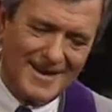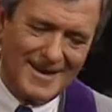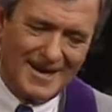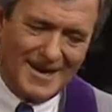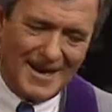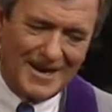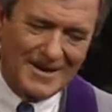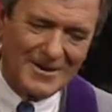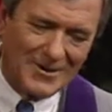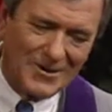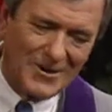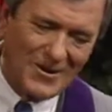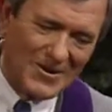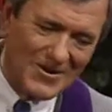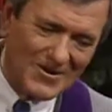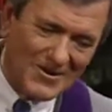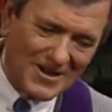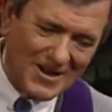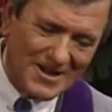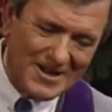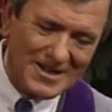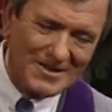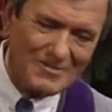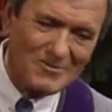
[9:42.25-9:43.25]
I called
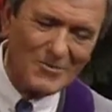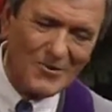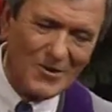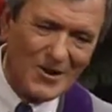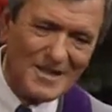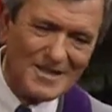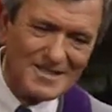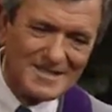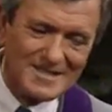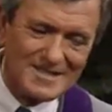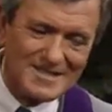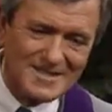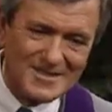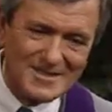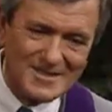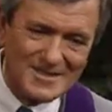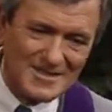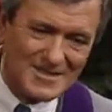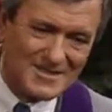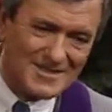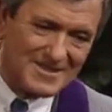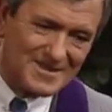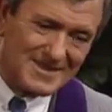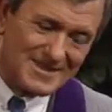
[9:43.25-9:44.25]
on him once,
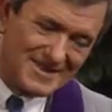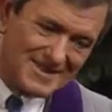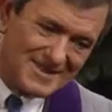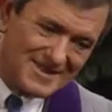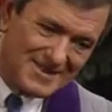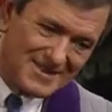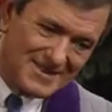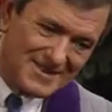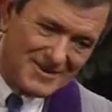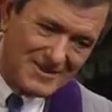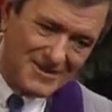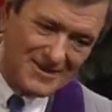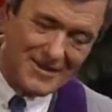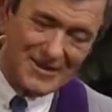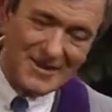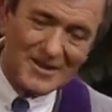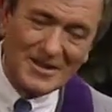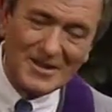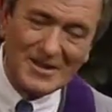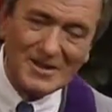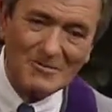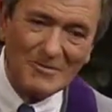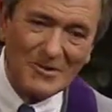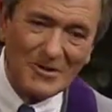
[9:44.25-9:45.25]
early
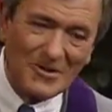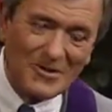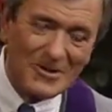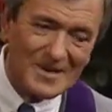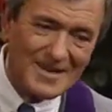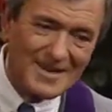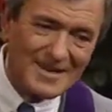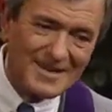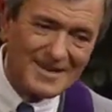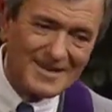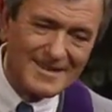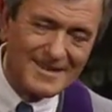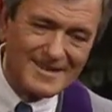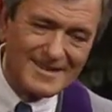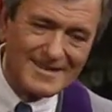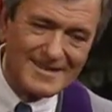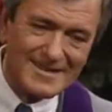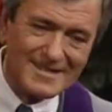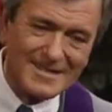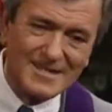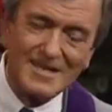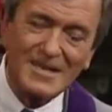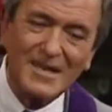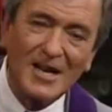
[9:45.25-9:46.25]
in the morning,
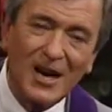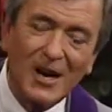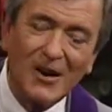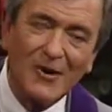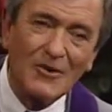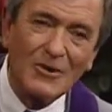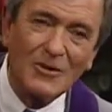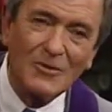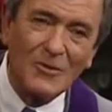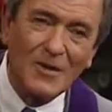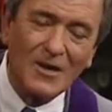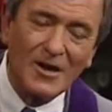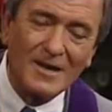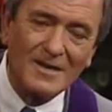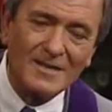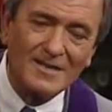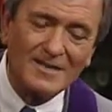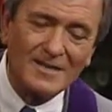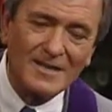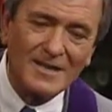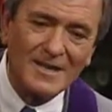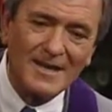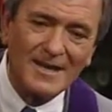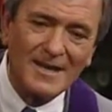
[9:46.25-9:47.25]
see how he
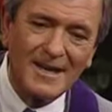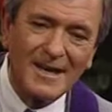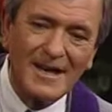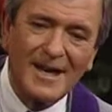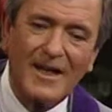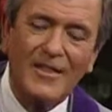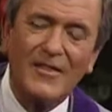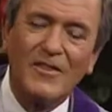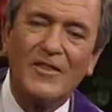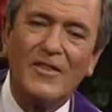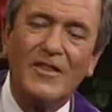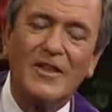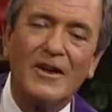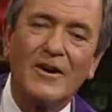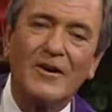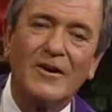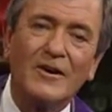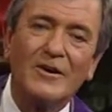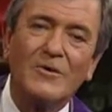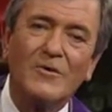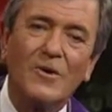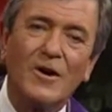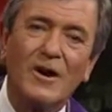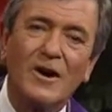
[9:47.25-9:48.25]
was, and there
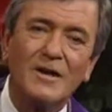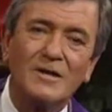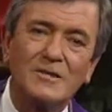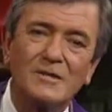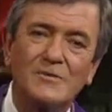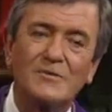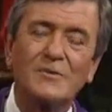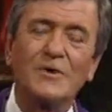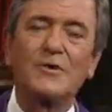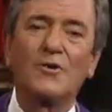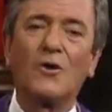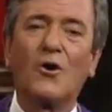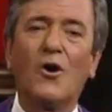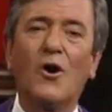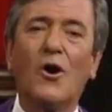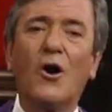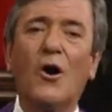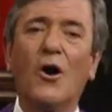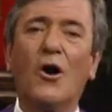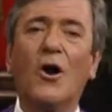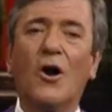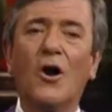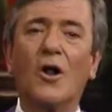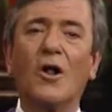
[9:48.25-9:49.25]
he was with
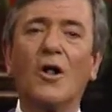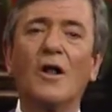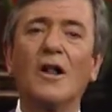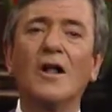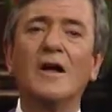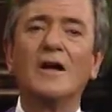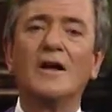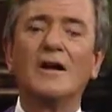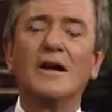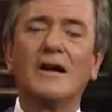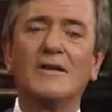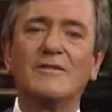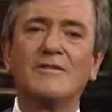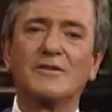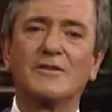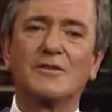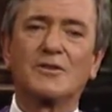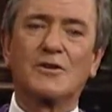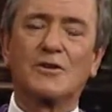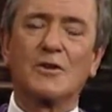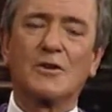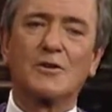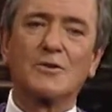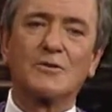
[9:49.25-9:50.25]
all of his
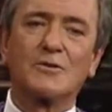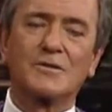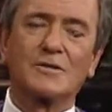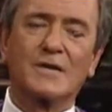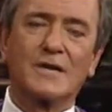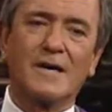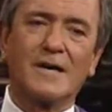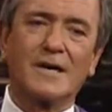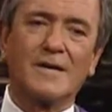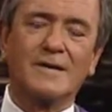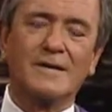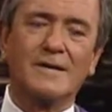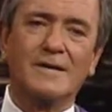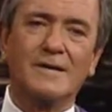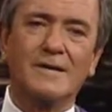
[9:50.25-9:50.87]
clothes on.